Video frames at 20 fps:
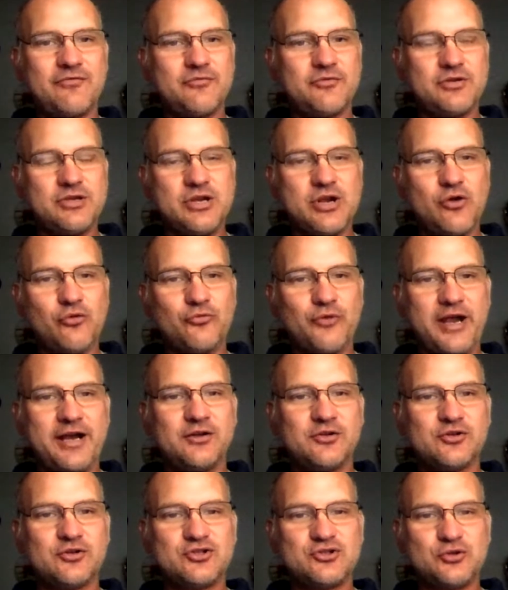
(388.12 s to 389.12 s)

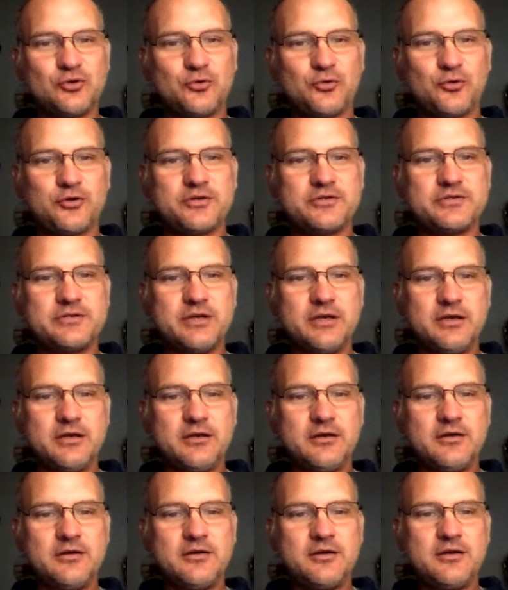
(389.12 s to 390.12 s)
regular stores
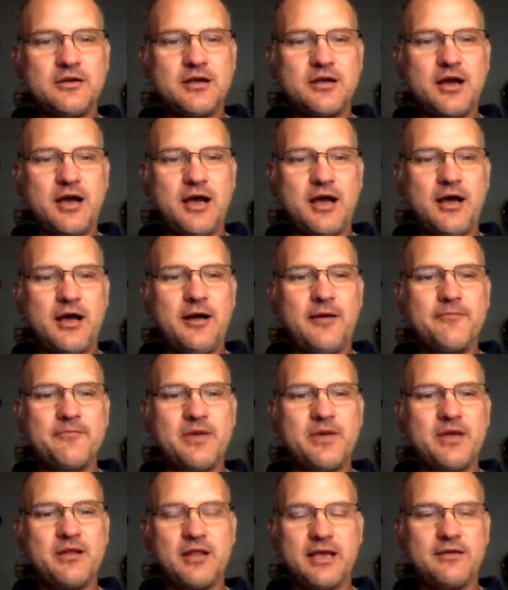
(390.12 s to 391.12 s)

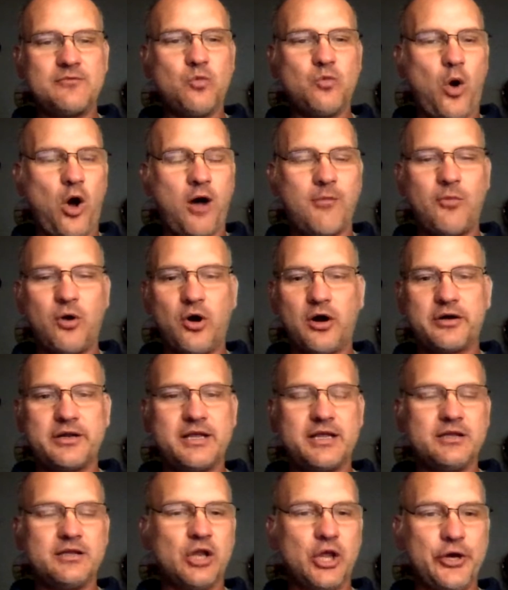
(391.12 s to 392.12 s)
like Walmart
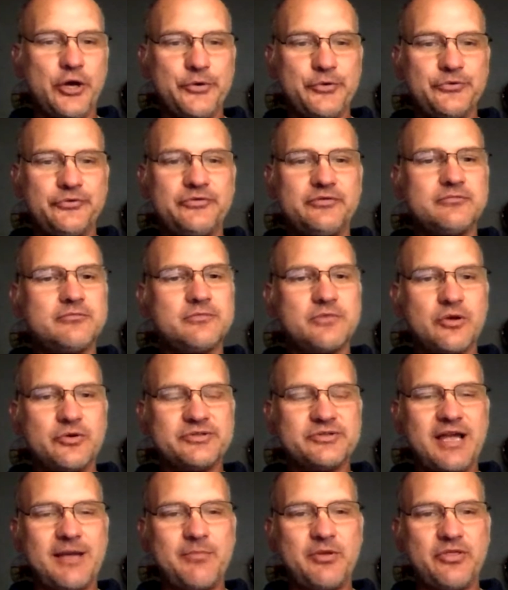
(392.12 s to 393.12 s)
and Lowe's, those
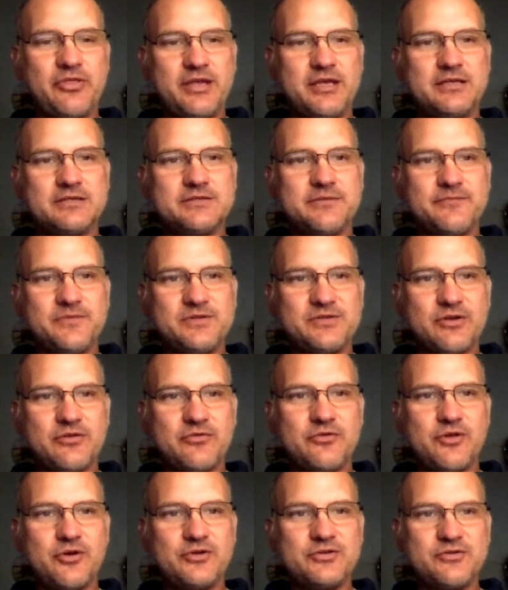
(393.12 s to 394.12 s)
type of things. So
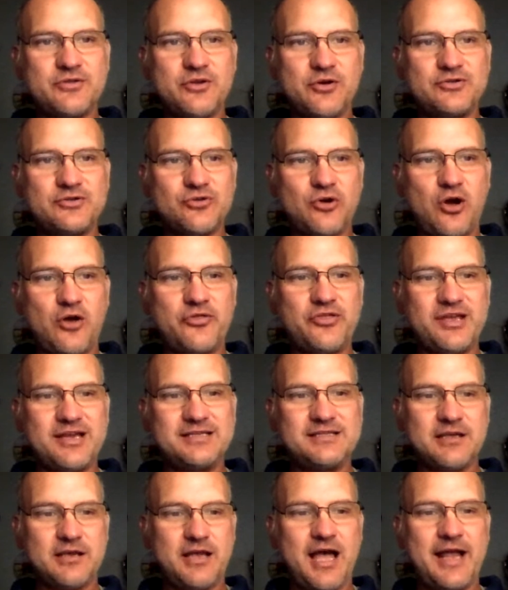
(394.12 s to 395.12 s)
those are all things
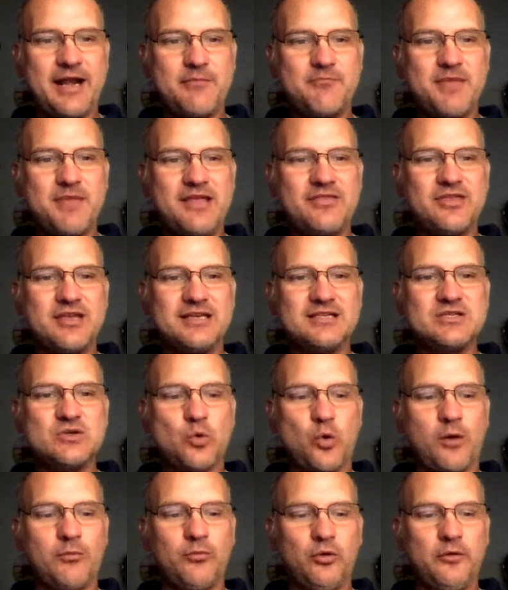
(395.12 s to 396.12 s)
that kind of make things
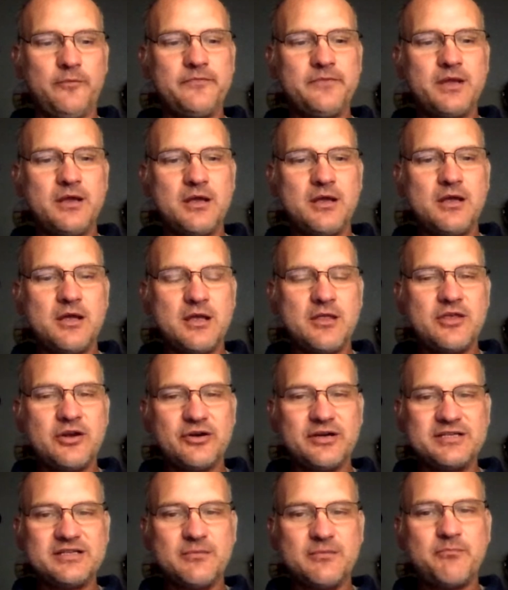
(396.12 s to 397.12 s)
normal. There
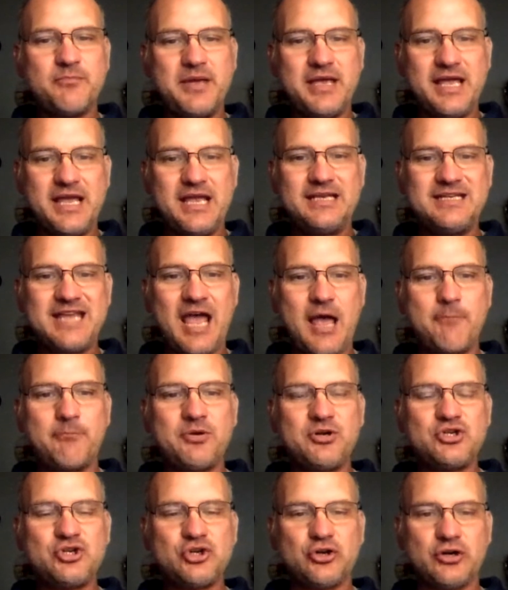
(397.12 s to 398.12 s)
is a big
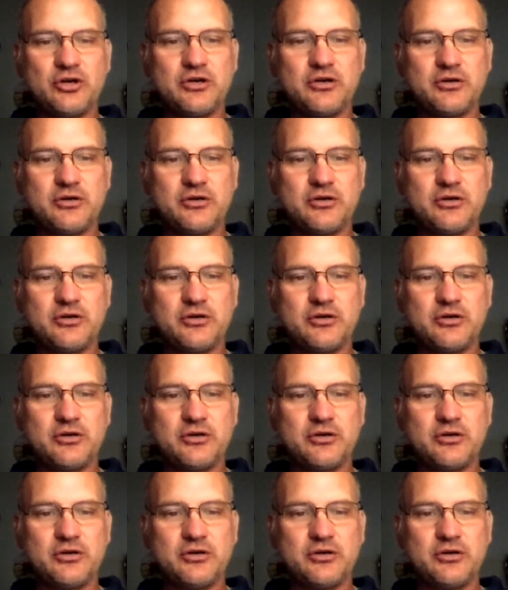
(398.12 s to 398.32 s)
temperature